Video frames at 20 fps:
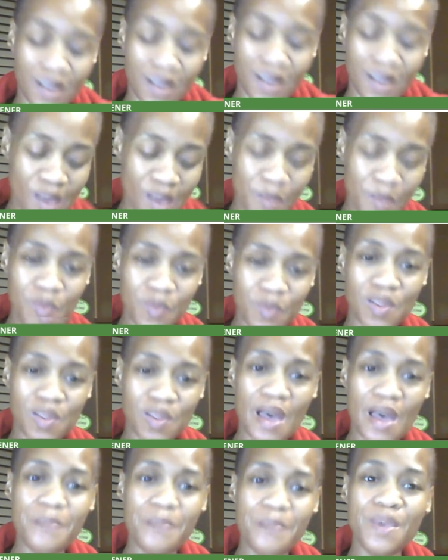
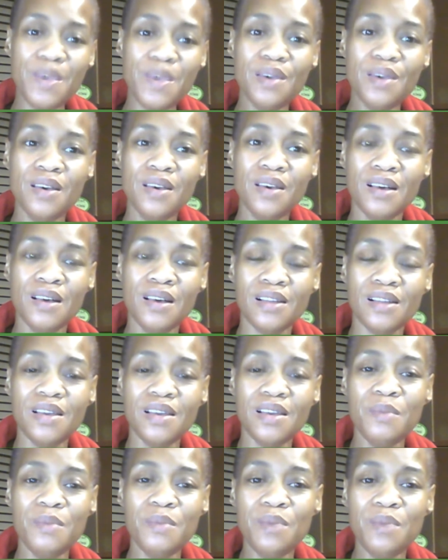Let me
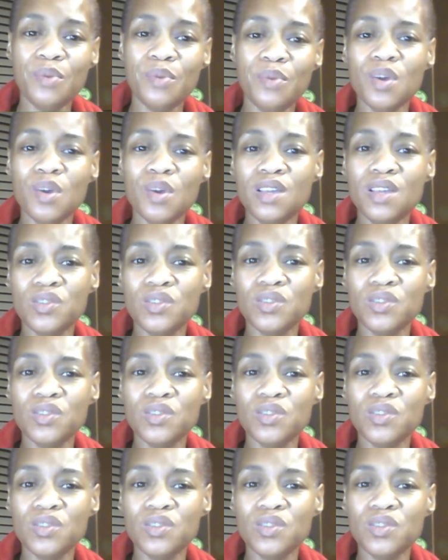breathe